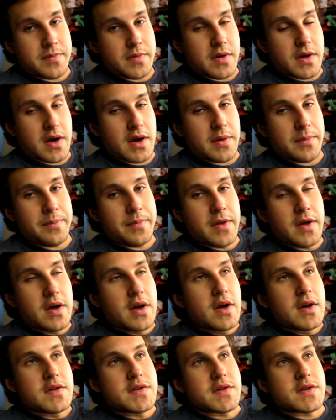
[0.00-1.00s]
Okay,
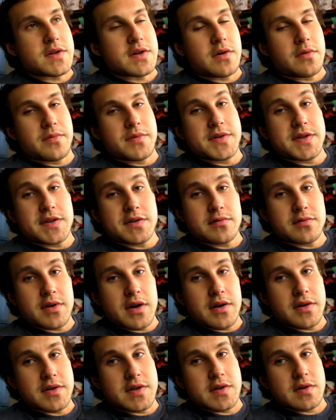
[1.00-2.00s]
so this is what
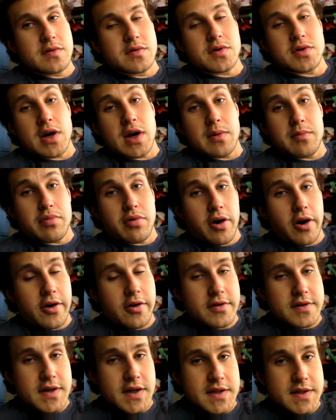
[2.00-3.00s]
I do: try and
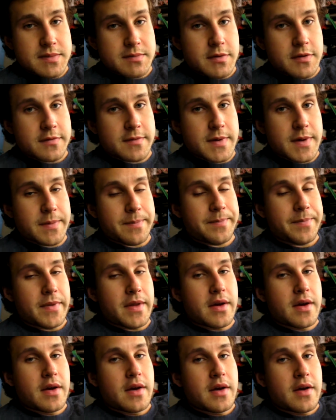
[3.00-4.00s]
prioritize movement.
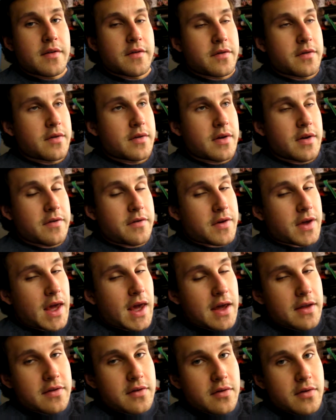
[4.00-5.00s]
If you
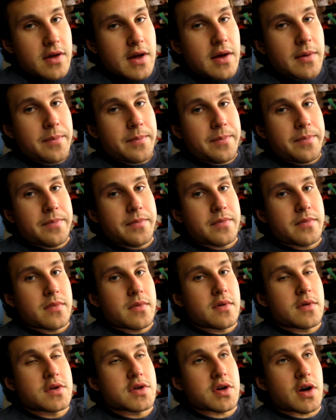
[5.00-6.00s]
can't do that,
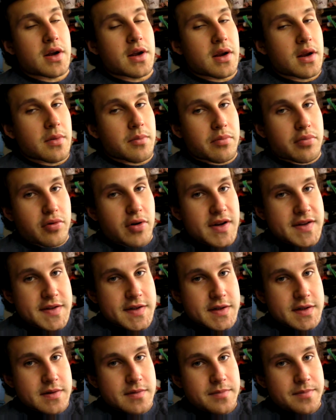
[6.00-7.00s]
try and compress
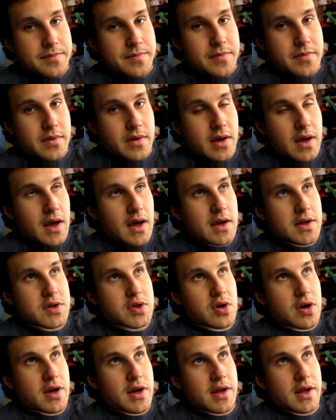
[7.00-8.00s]
it. Okay,
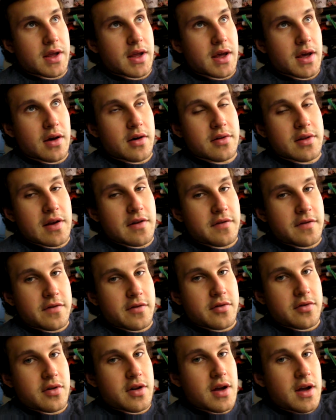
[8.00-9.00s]
try and get all that
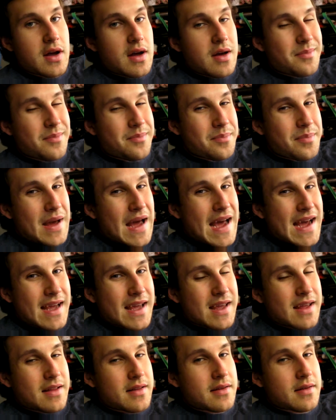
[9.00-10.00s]
fluid back
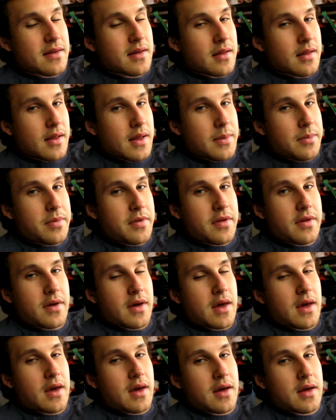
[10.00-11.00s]
into the lymph
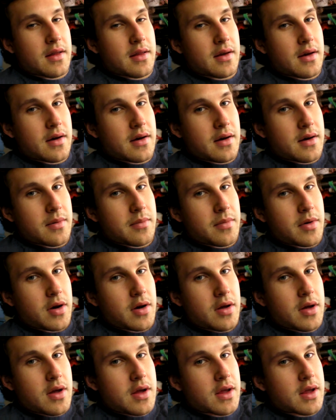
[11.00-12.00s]
and um,
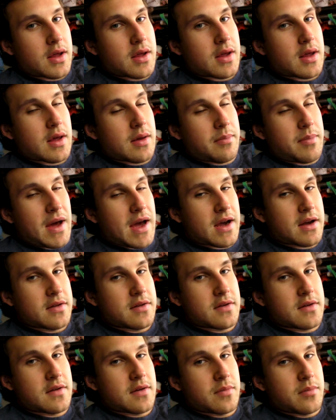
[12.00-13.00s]
get it back
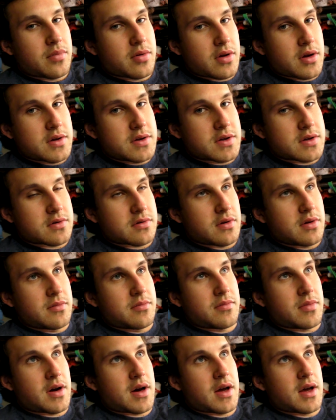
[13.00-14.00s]
into the
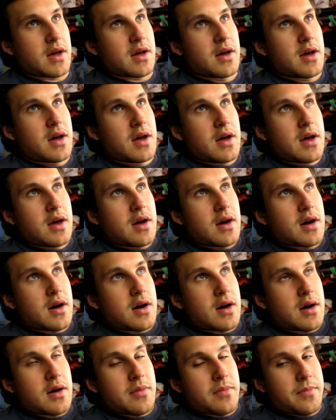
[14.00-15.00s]
bloodstream by
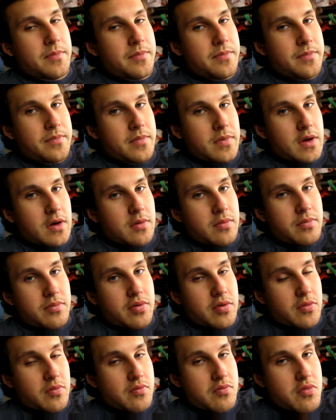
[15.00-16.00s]
um, you know
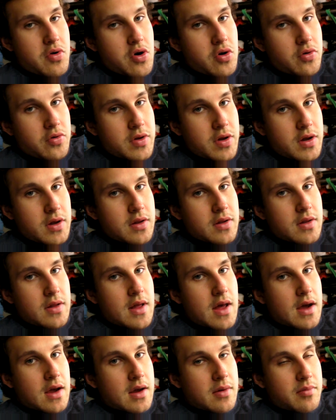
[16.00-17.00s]
promoting
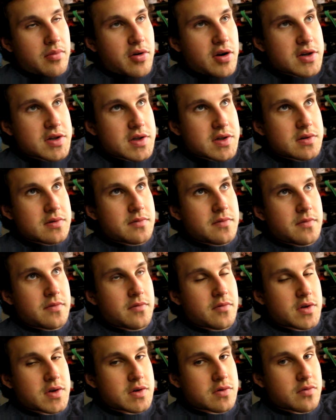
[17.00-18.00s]
that compression,
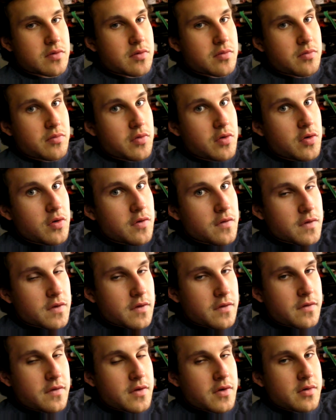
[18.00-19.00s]
which will move
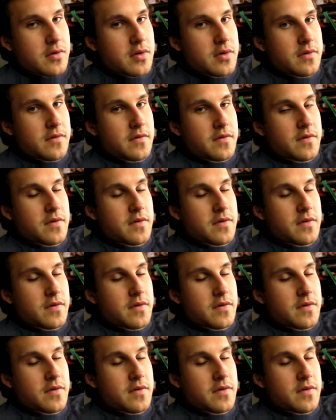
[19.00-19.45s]
the fluid.